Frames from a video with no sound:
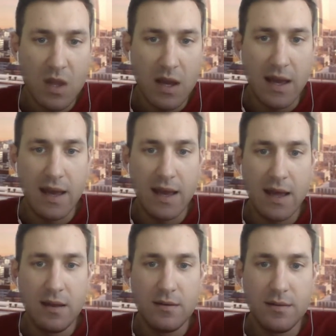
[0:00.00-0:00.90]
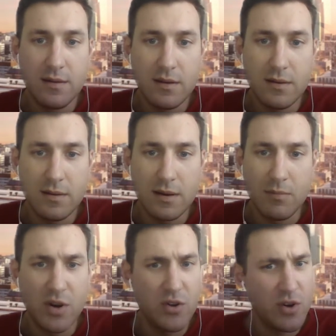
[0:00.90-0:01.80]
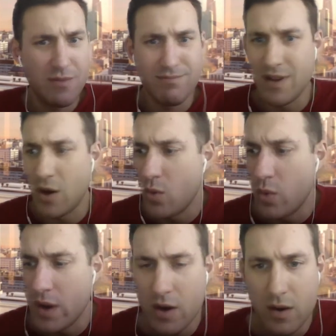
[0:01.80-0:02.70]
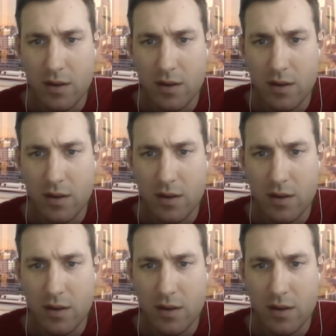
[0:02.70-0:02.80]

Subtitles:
And I'm pretty sure no winner